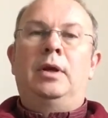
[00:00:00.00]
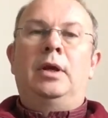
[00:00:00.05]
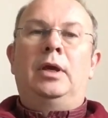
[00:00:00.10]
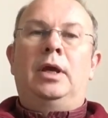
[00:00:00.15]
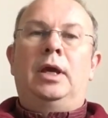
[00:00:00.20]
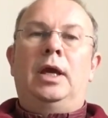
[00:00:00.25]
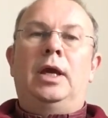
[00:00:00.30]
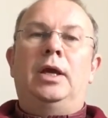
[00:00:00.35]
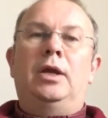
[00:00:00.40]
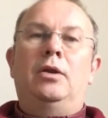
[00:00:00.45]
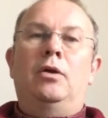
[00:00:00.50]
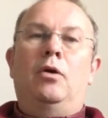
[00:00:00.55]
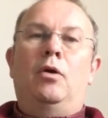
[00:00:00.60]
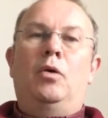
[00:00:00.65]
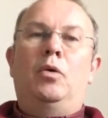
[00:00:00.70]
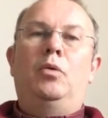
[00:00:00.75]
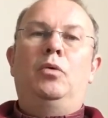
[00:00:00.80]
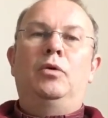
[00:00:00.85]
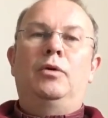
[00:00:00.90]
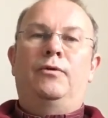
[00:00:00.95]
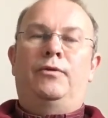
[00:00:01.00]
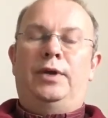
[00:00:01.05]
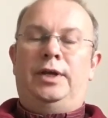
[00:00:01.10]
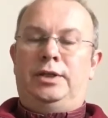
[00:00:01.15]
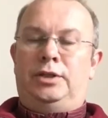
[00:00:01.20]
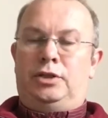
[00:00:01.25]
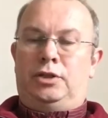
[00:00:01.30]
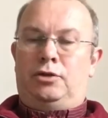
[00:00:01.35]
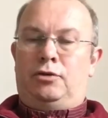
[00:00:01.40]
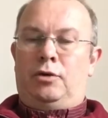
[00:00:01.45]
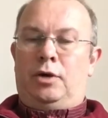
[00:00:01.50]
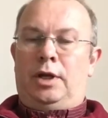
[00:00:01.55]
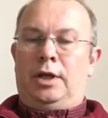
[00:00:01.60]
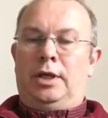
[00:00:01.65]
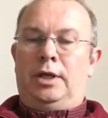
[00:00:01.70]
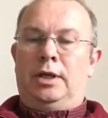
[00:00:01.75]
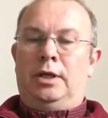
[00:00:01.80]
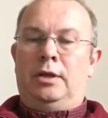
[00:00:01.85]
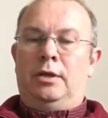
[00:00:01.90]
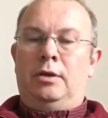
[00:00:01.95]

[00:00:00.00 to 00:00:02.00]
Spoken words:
in all of history